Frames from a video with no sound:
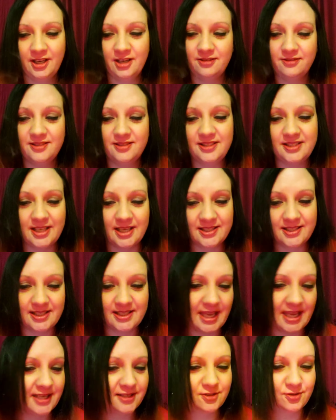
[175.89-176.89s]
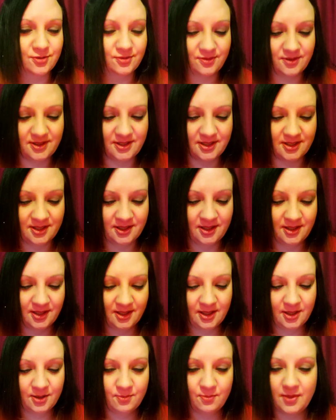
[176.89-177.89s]
sex scandals.
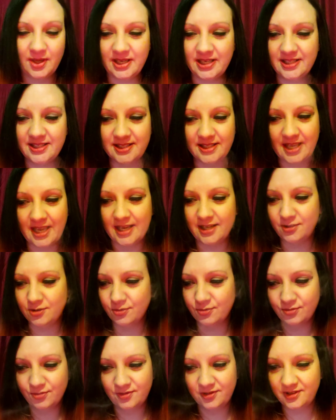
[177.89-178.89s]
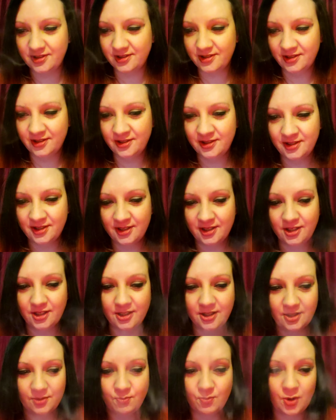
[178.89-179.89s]
Money scandals.
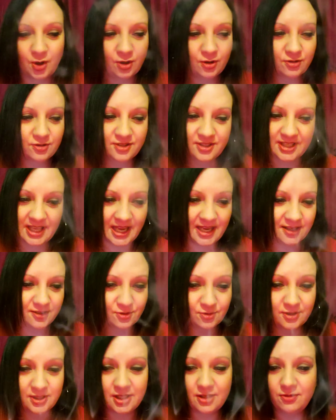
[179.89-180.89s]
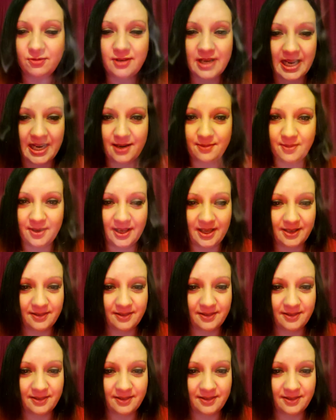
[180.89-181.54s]
Murder scandal, you name it.